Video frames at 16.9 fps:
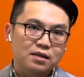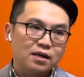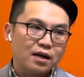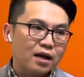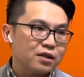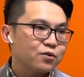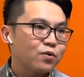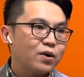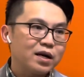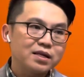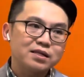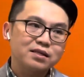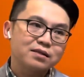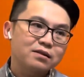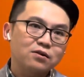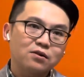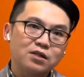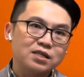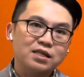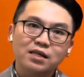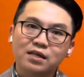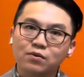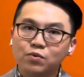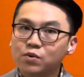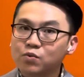Otherwise,
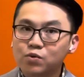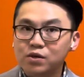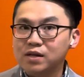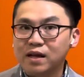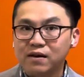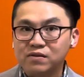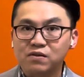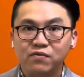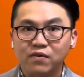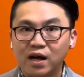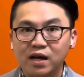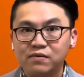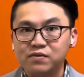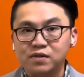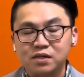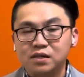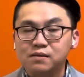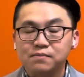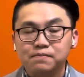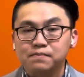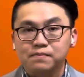honestly, we wouldn't have survived it.